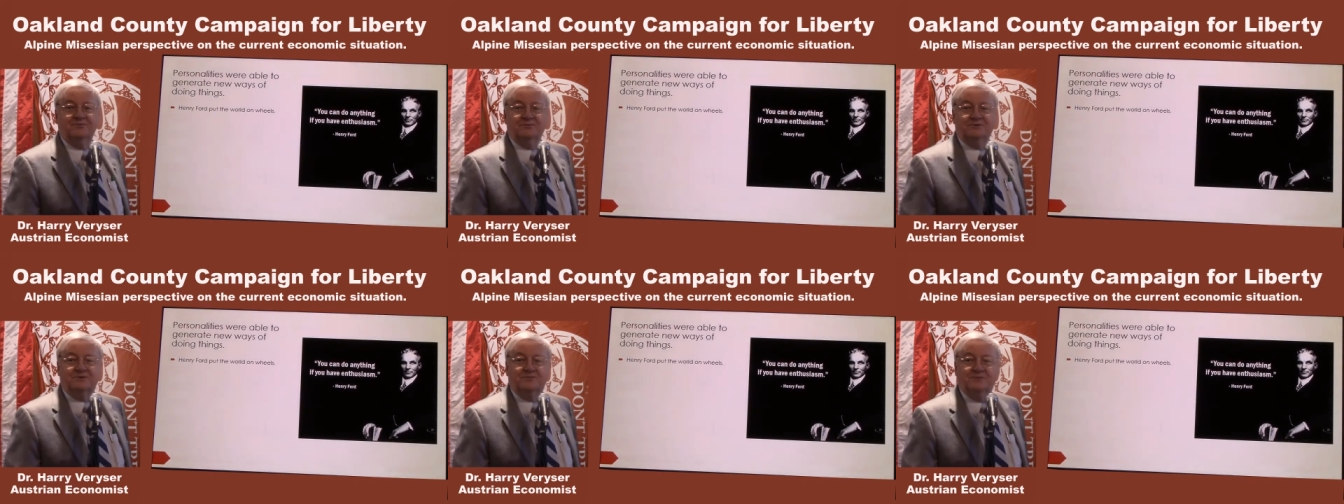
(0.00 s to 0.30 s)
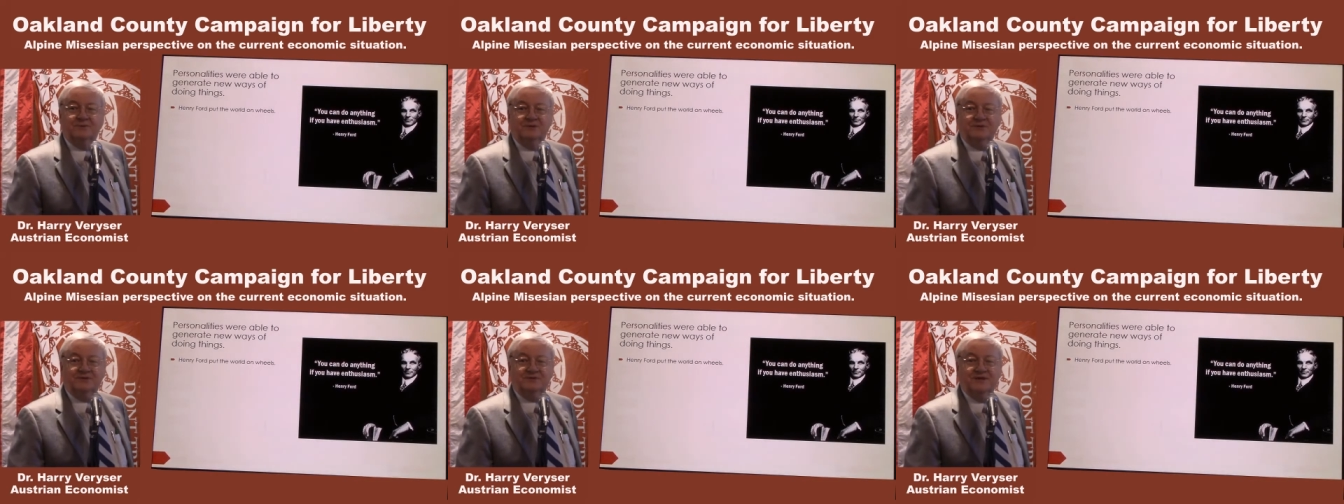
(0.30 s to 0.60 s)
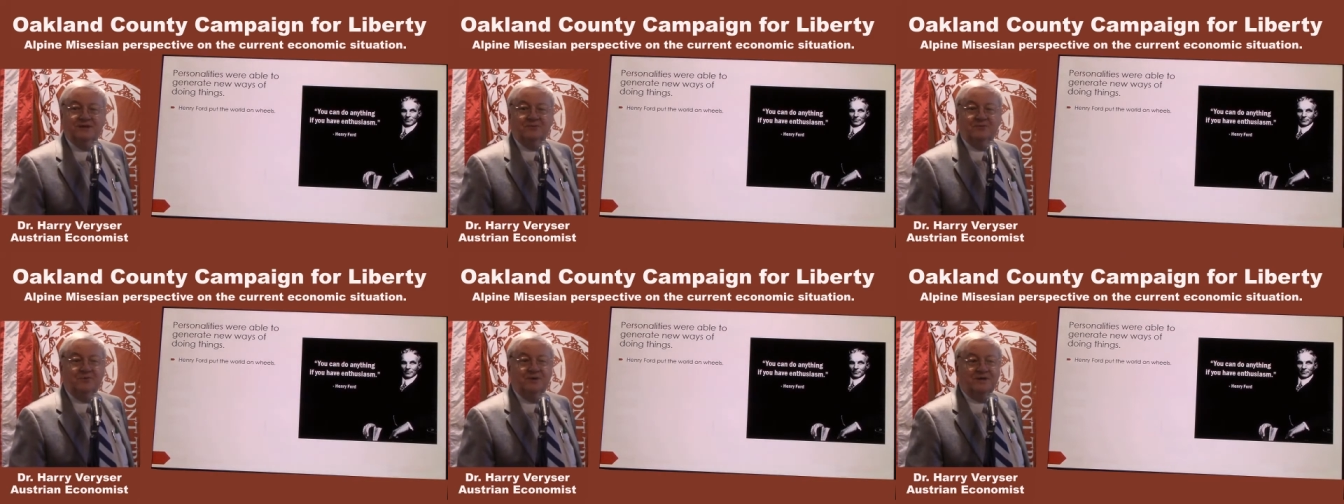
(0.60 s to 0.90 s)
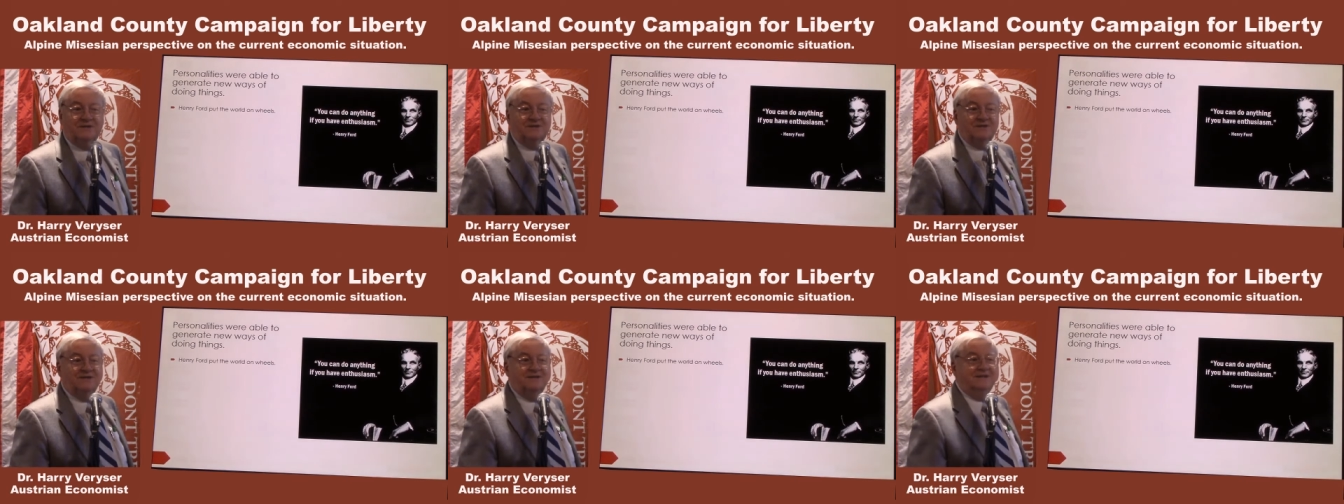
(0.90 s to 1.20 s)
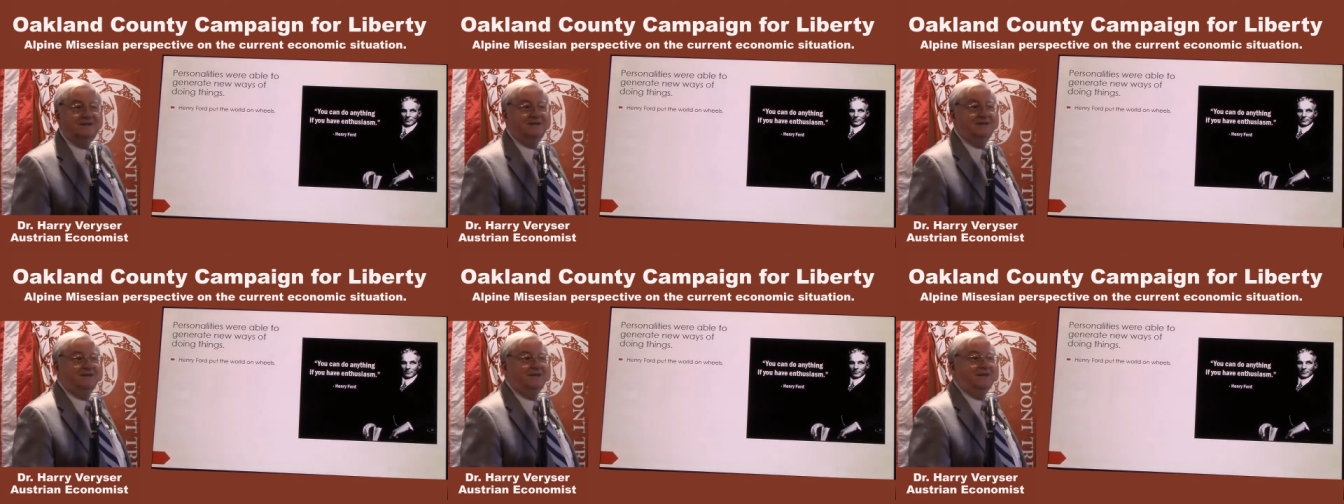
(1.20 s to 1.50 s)
was built on what?
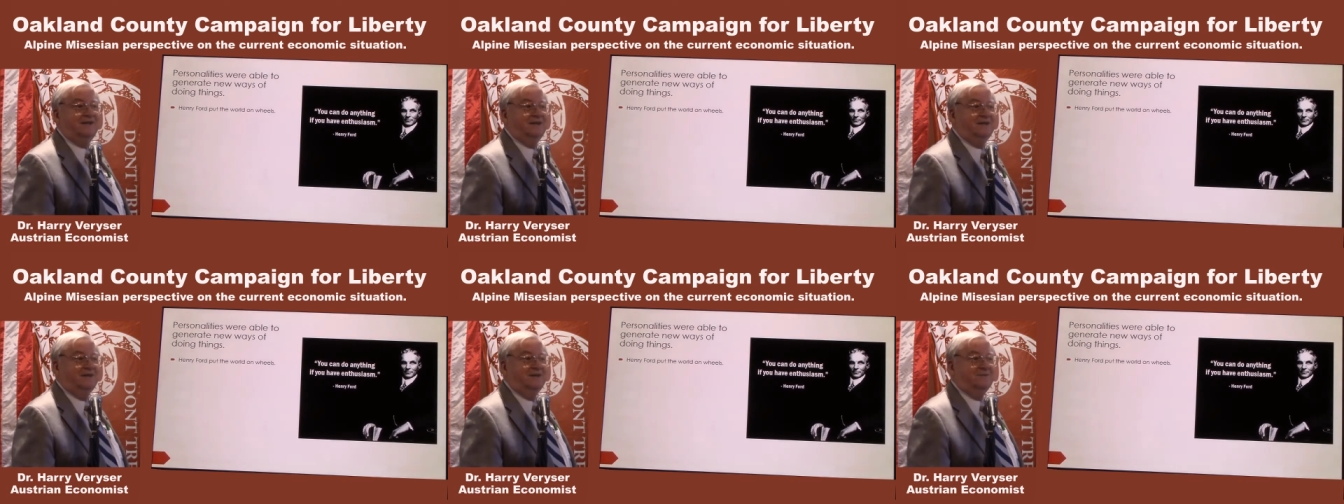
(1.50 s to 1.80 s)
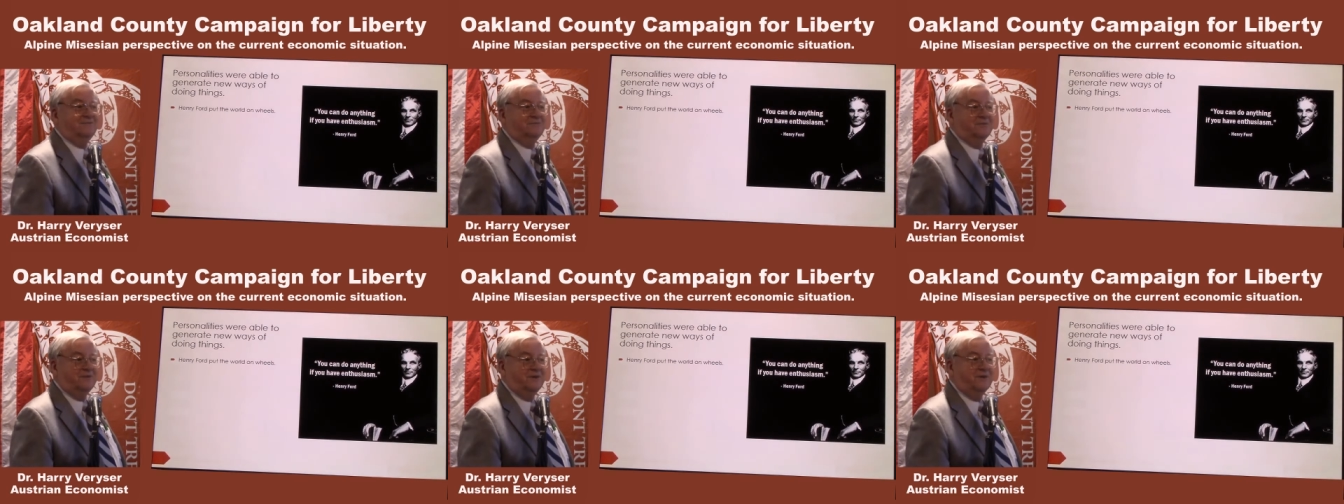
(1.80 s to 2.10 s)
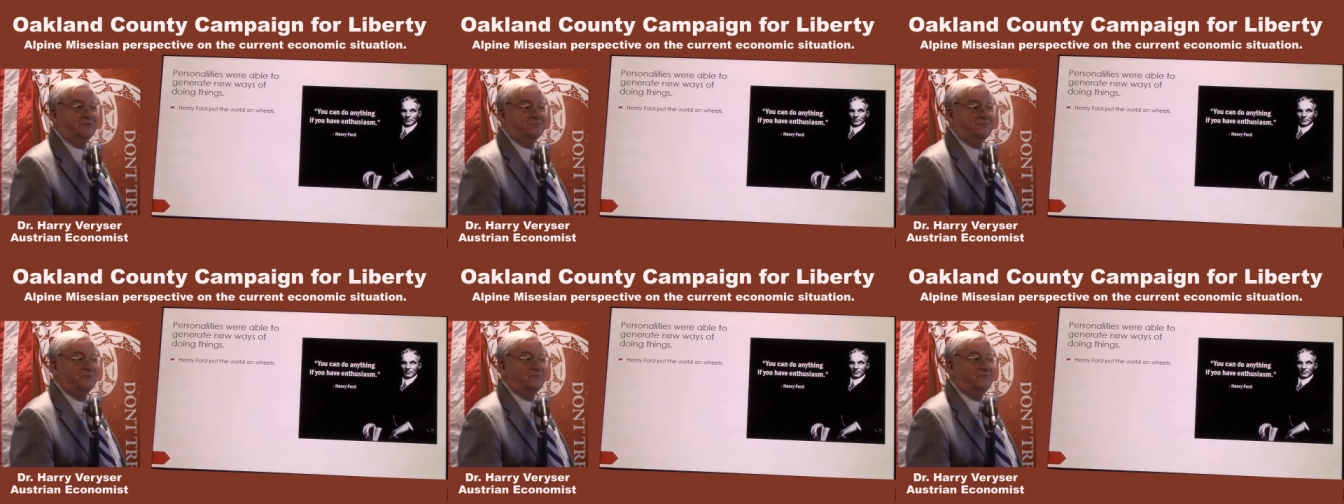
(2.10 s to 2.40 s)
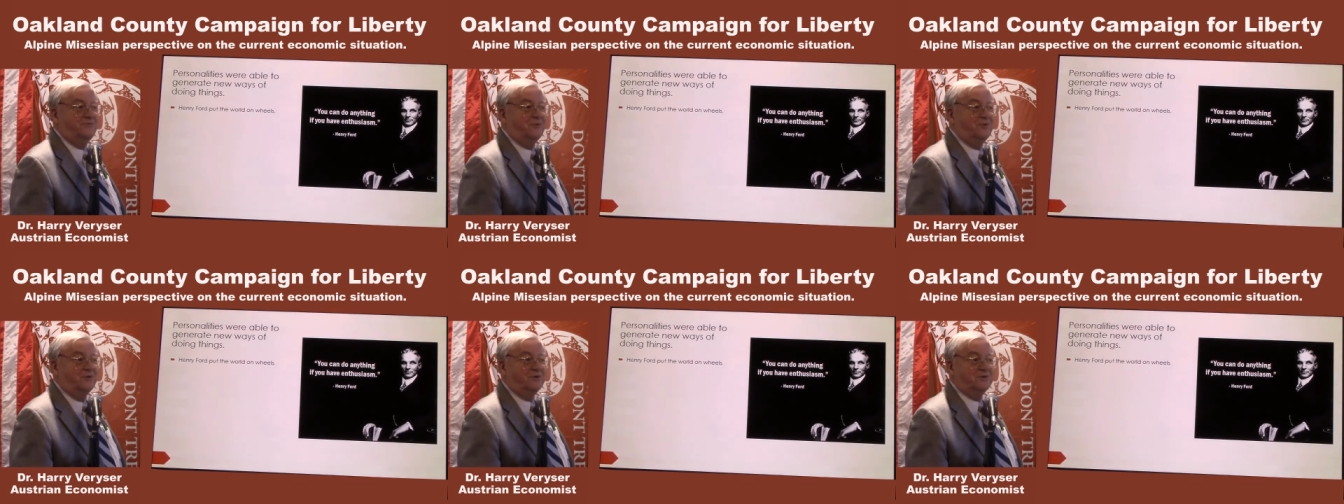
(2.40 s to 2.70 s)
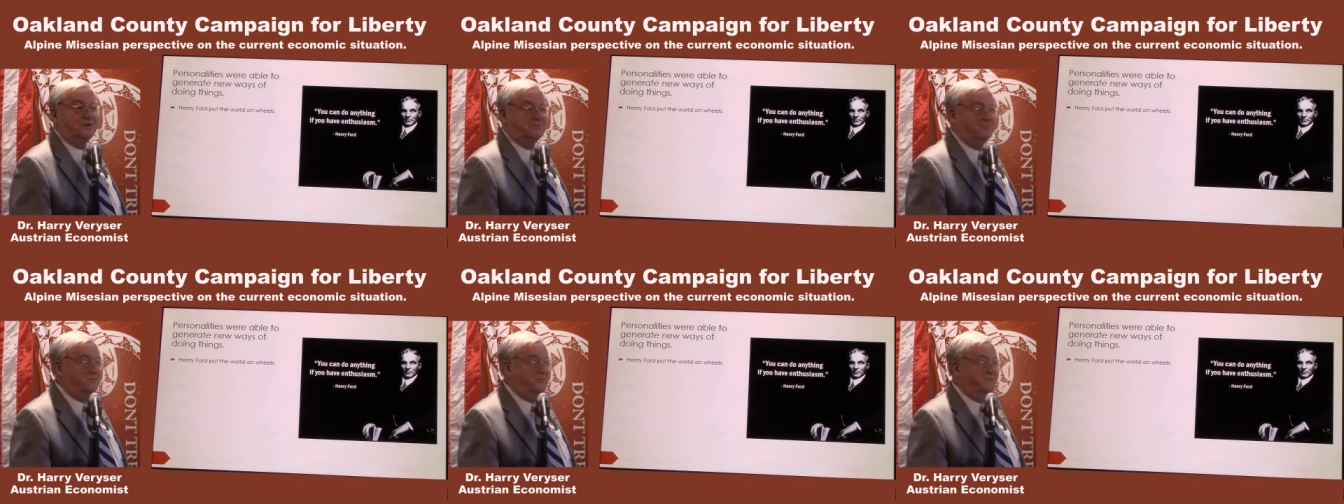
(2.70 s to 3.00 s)
Uh, with Henry
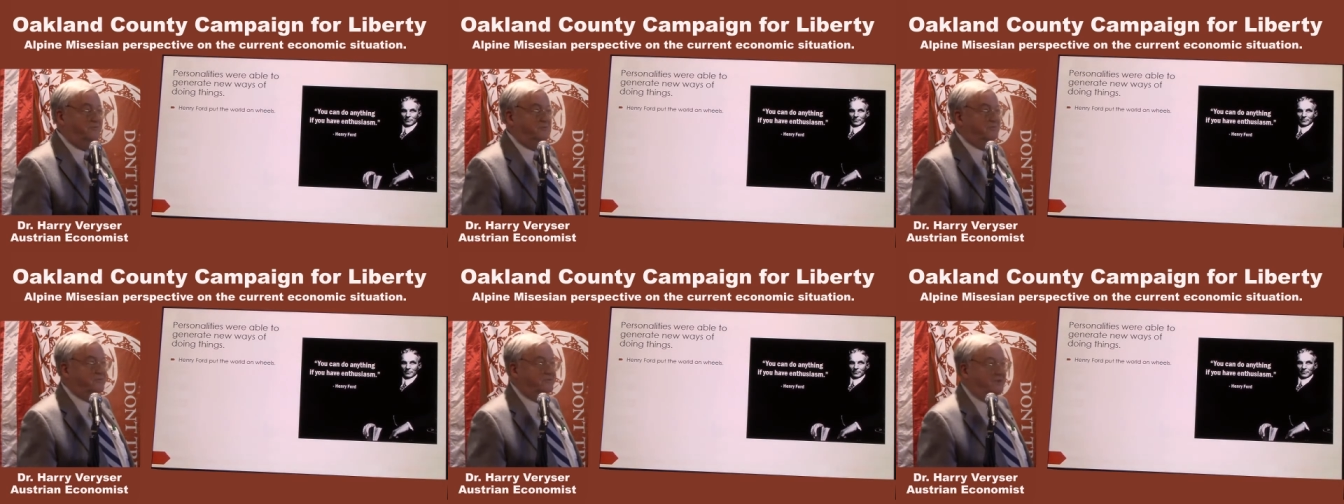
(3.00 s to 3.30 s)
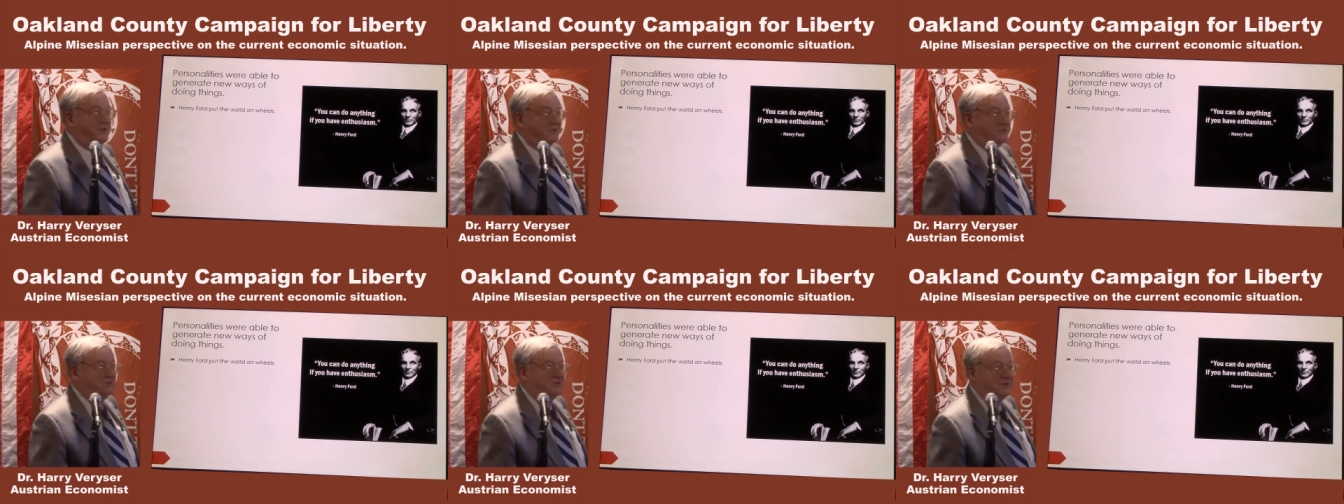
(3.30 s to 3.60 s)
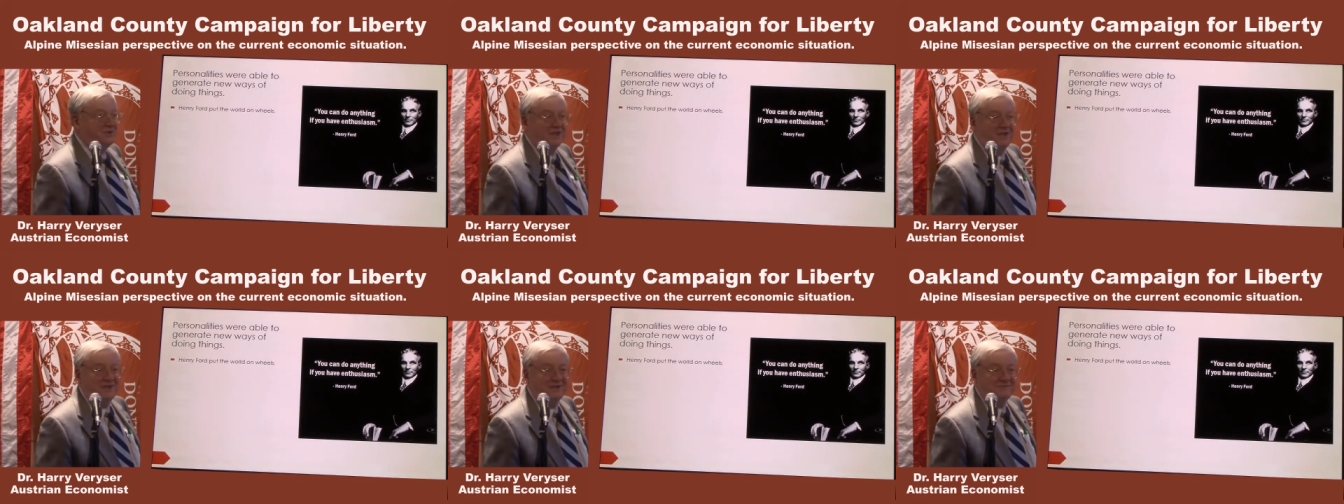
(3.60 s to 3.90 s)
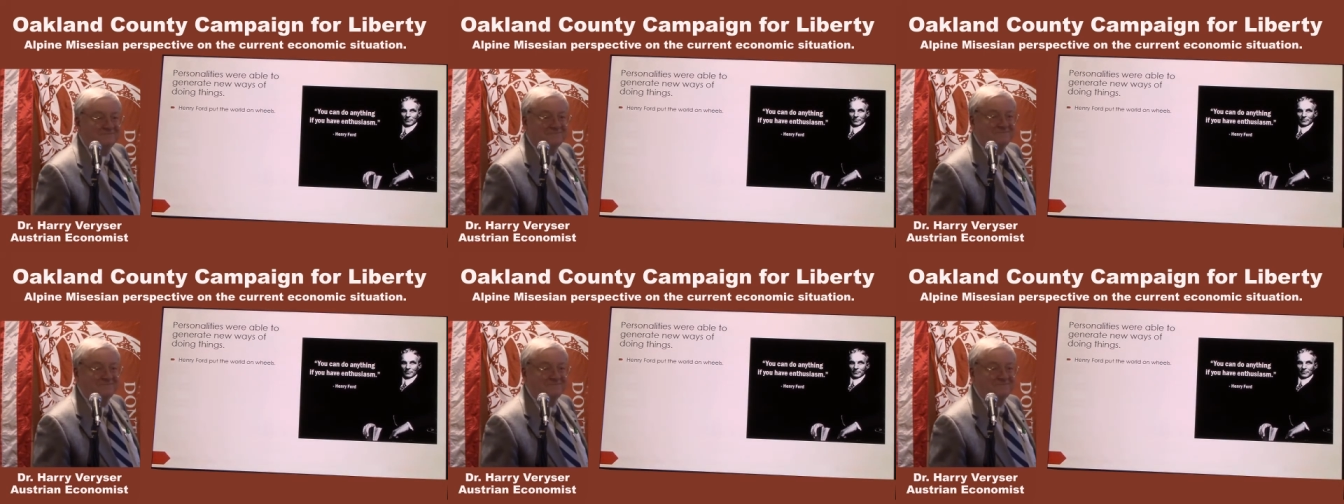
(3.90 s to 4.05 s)
Ford, the moving production line.